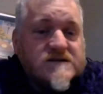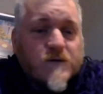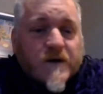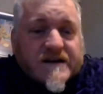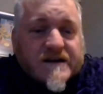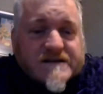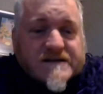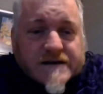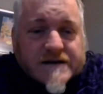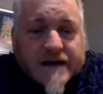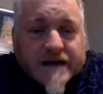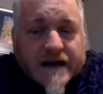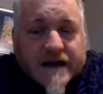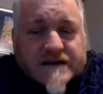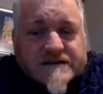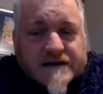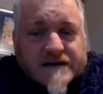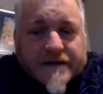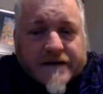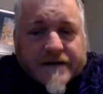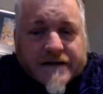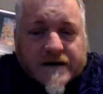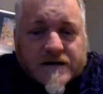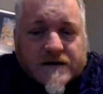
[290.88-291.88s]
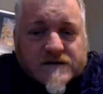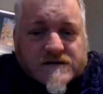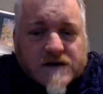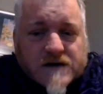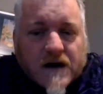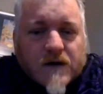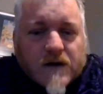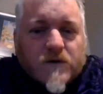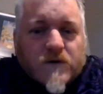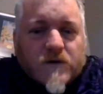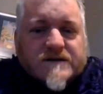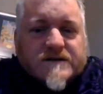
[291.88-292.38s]
question actually at the
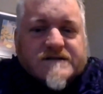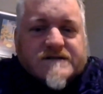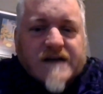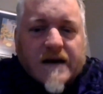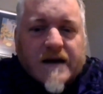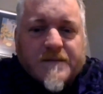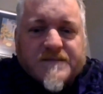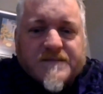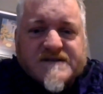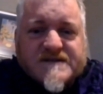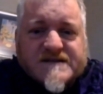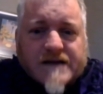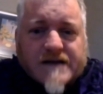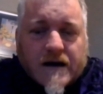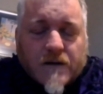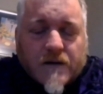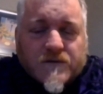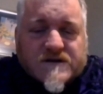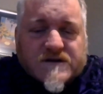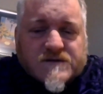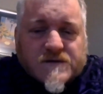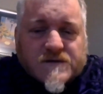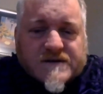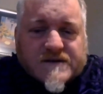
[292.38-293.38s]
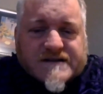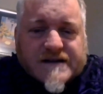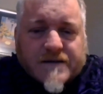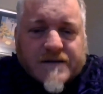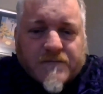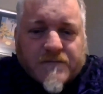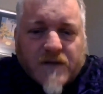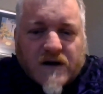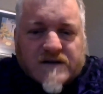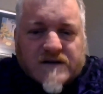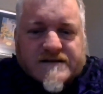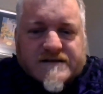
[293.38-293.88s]
Catan World Champs, which was at
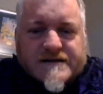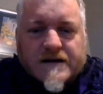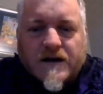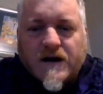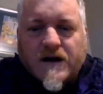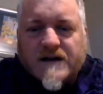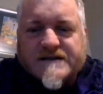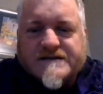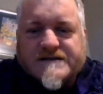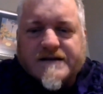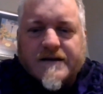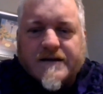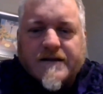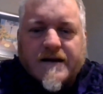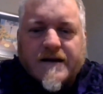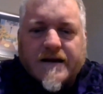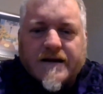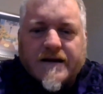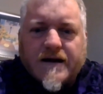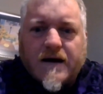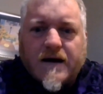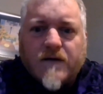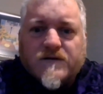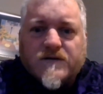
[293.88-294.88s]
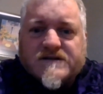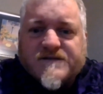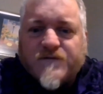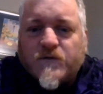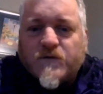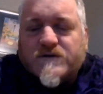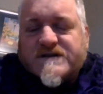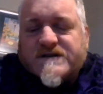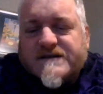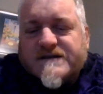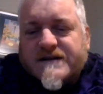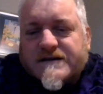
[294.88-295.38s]
Malta last year, that I was
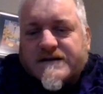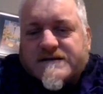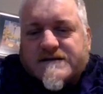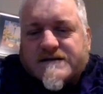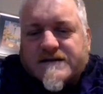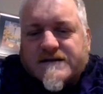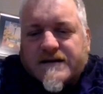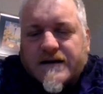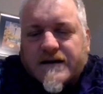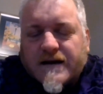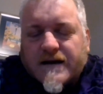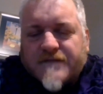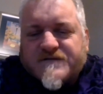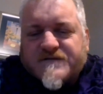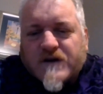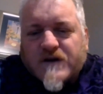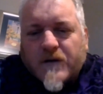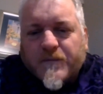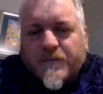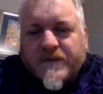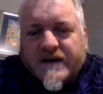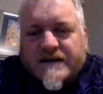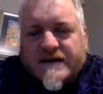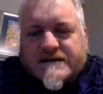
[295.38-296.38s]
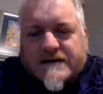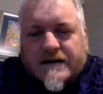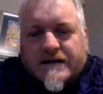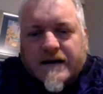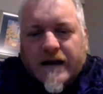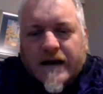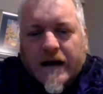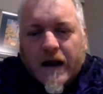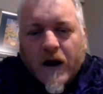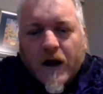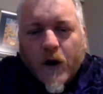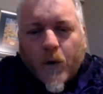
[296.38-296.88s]
fortunate enough to compete in,
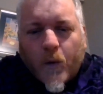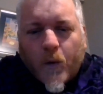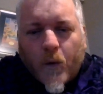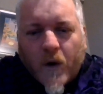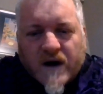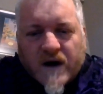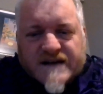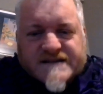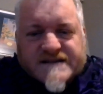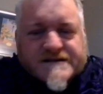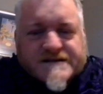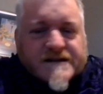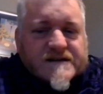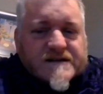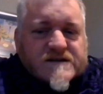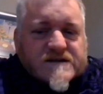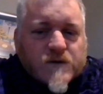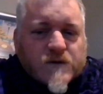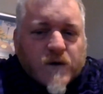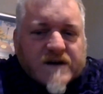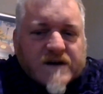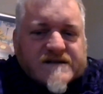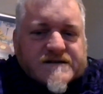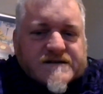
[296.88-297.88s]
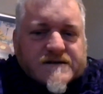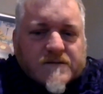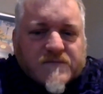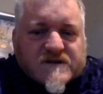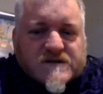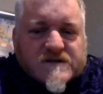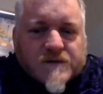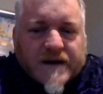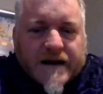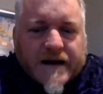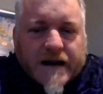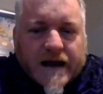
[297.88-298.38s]
was this question
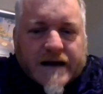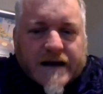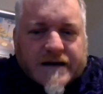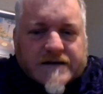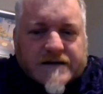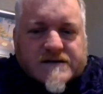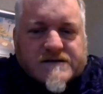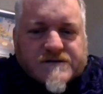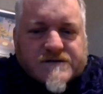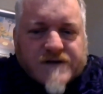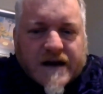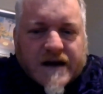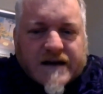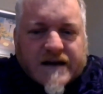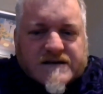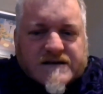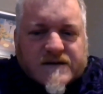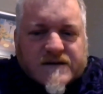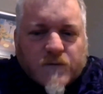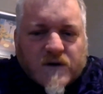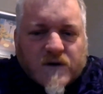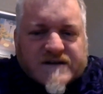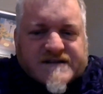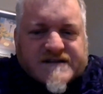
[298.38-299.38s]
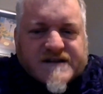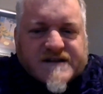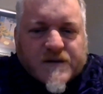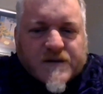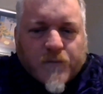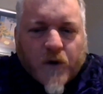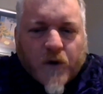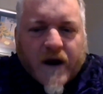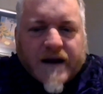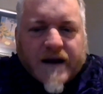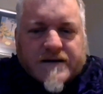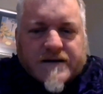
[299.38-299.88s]
between luck and strategy. What's the
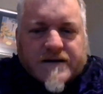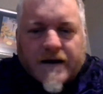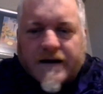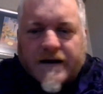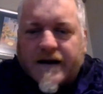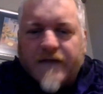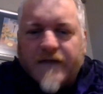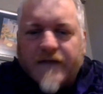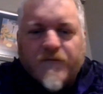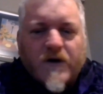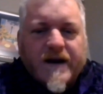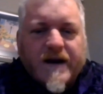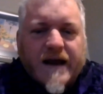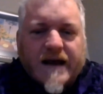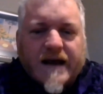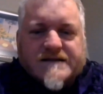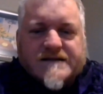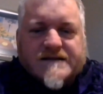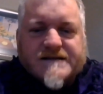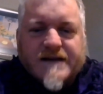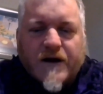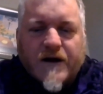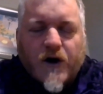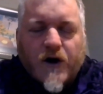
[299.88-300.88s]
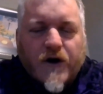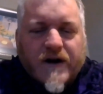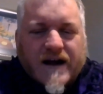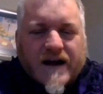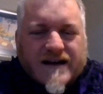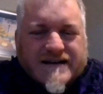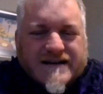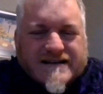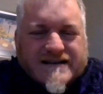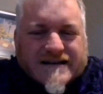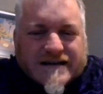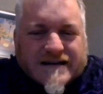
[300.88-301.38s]
breakdown? And everyone has their own
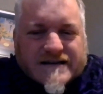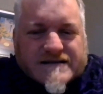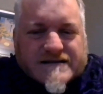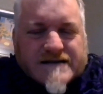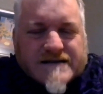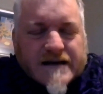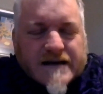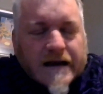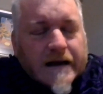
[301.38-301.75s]
ideas,